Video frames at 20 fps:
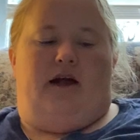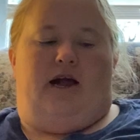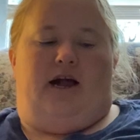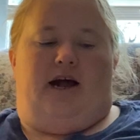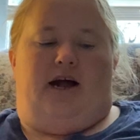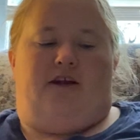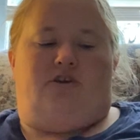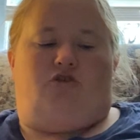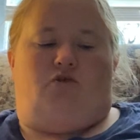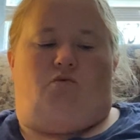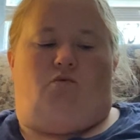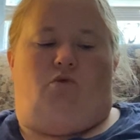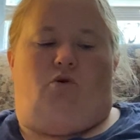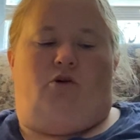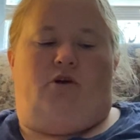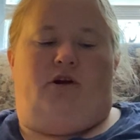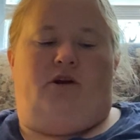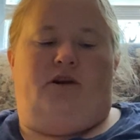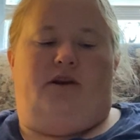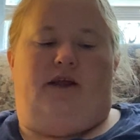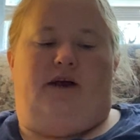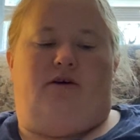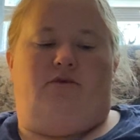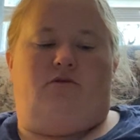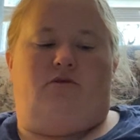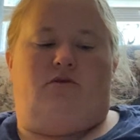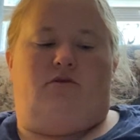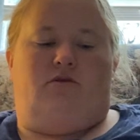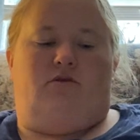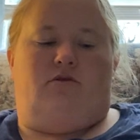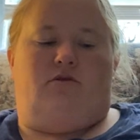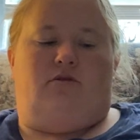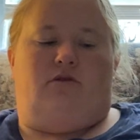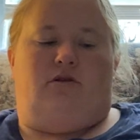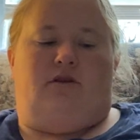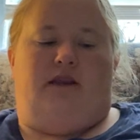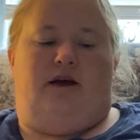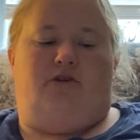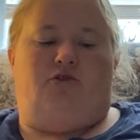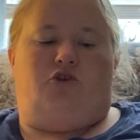As Aurora knelt,
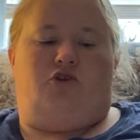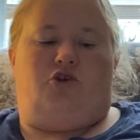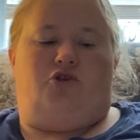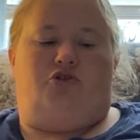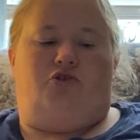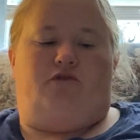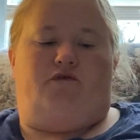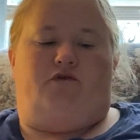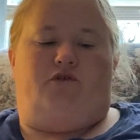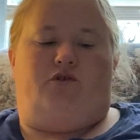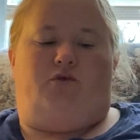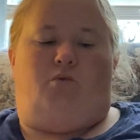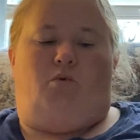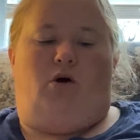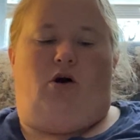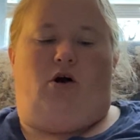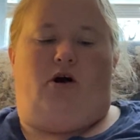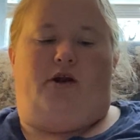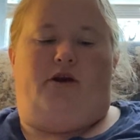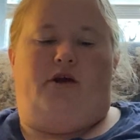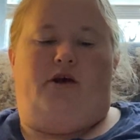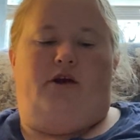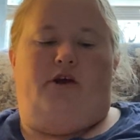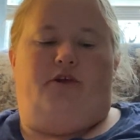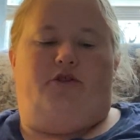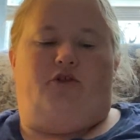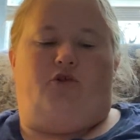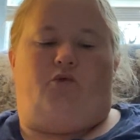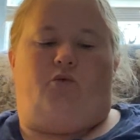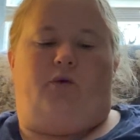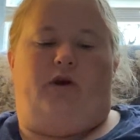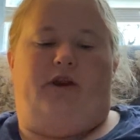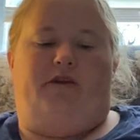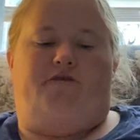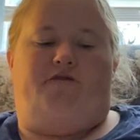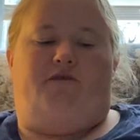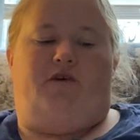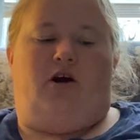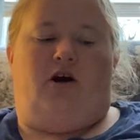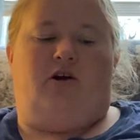knelt to look for the wand, the green
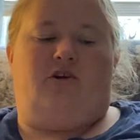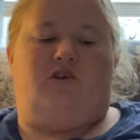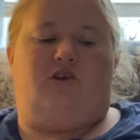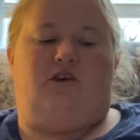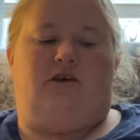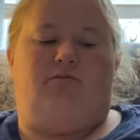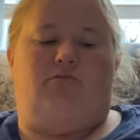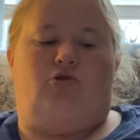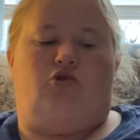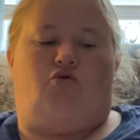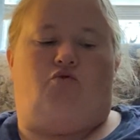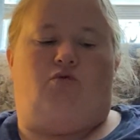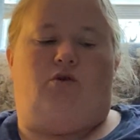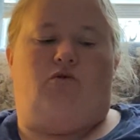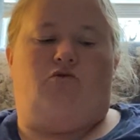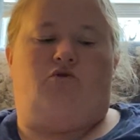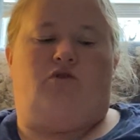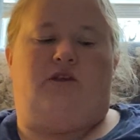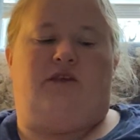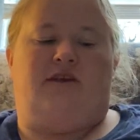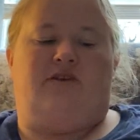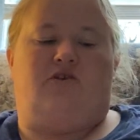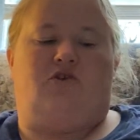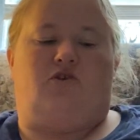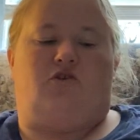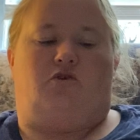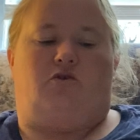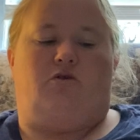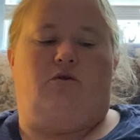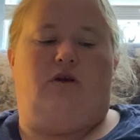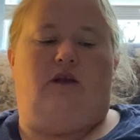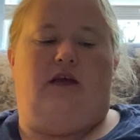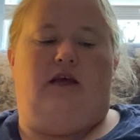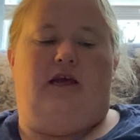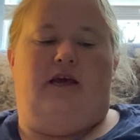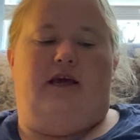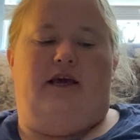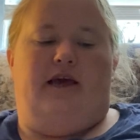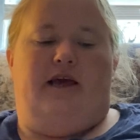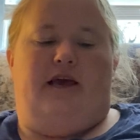fog seemed to grow denser.
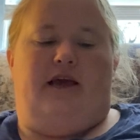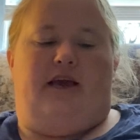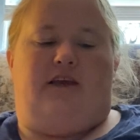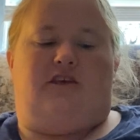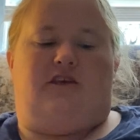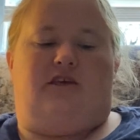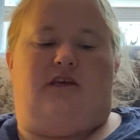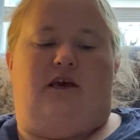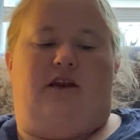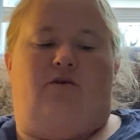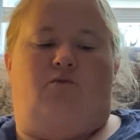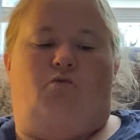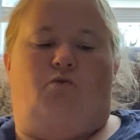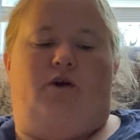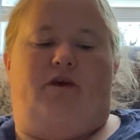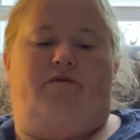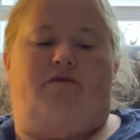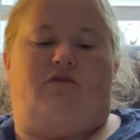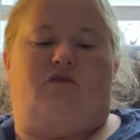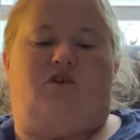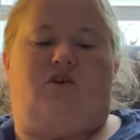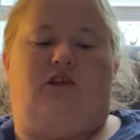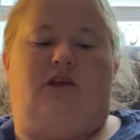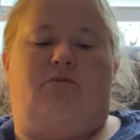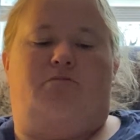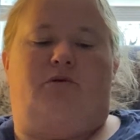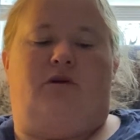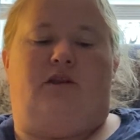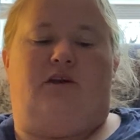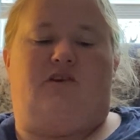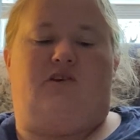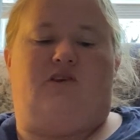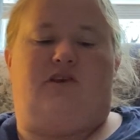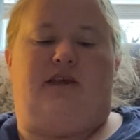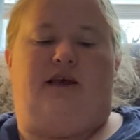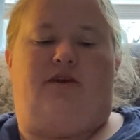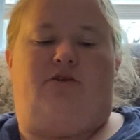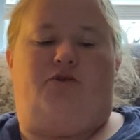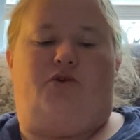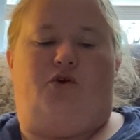A sudden wave of sleepiness
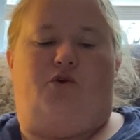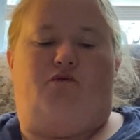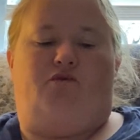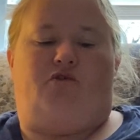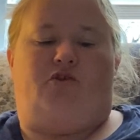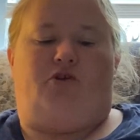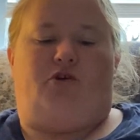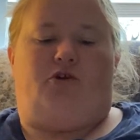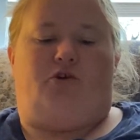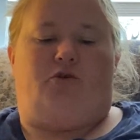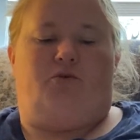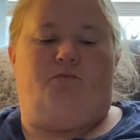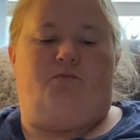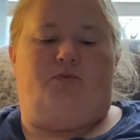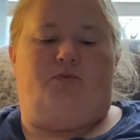settled over her.